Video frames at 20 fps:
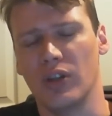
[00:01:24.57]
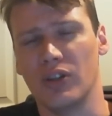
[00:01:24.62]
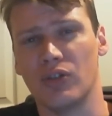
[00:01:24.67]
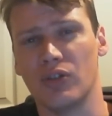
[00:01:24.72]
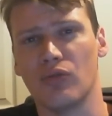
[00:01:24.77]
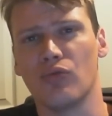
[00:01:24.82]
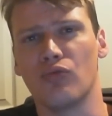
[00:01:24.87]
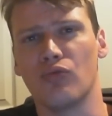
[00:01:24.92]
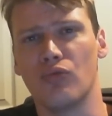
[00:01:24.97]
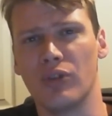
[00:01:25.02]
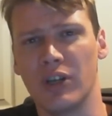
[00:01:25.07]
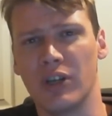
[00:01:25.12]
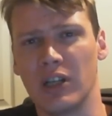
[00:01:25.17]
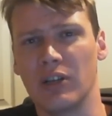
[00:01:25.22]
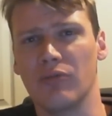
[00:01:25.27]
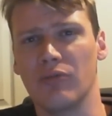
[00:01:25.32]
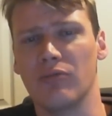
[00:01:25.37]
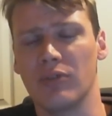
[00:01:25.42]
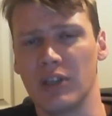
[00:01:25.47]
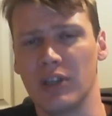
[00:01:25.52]
It's
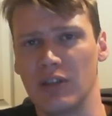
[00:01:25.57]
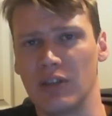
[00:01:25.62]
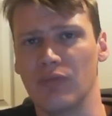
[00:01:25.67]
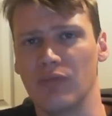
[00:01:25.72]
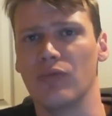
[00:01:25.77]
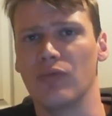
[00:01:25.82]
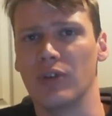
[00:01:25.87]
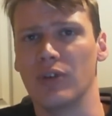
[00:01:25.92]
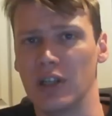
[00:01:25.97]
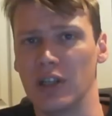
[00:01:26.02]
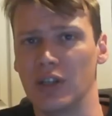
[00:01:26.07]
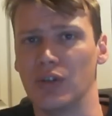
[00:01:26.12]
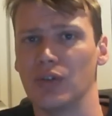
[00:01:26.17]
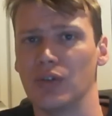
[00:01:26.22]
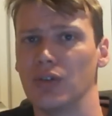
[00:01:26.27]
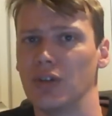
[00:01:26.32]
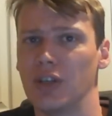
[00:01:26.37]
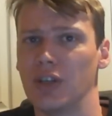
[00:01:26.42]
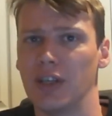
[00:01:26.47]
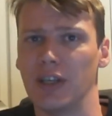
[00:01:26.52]
really
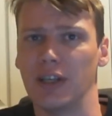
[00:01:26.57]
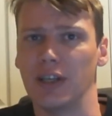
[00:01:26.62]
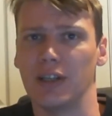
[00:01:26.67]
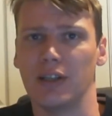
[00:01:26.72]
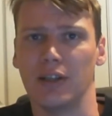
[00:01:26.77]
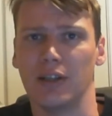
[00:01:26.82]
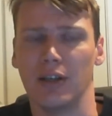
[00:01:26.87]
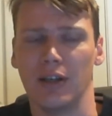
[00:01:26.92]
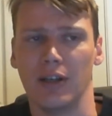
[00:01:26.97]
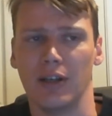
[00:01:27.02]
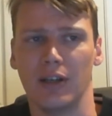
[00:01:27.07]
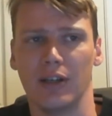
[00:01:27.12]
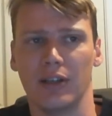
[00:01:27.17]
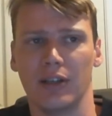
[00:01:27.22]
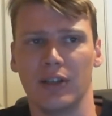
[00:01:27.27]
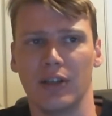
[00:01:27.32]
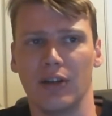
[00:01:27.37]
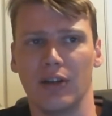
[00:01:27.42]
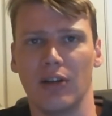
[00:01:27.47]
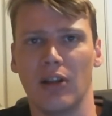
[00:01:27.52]
good kit.
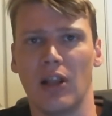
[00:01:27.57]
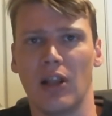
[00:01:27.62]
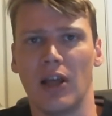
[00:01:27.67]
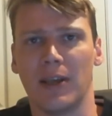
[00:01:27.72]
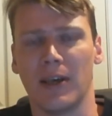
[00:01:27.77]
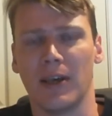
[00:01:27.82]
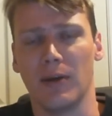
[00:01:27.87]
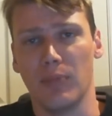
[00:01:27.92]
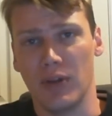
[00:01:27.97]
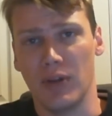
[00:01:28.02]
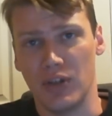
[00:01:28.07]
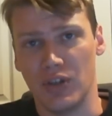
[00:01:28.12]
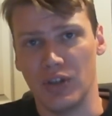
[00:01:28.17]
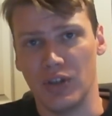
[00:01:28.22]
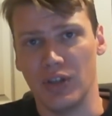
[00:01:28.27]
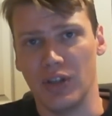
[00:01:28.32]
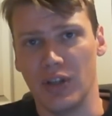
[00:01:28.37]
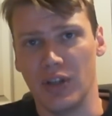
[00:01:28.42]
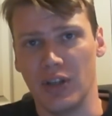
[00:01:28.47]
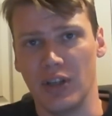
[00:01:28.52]
You know, like I
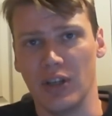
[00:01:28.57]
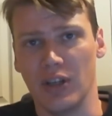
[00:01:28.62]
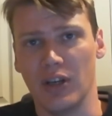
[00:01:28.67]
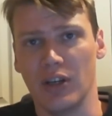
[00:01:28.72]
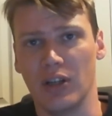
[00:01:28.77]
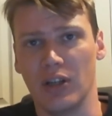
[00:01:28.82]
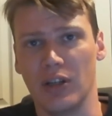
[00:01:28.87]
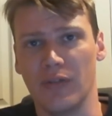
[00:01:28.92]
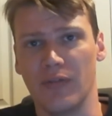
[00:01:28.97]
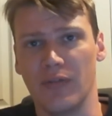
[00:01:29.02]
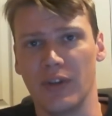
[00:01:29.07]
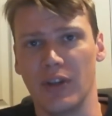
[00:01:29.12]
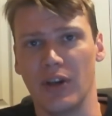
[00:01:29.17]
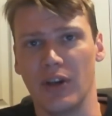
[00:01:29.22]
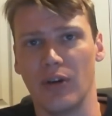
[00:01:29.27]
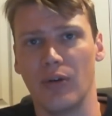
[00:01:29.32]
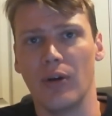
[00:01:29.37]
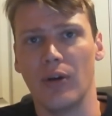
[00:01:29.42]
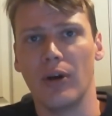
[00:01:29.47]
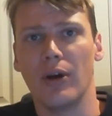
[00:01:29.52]
mentioned in the earlier video,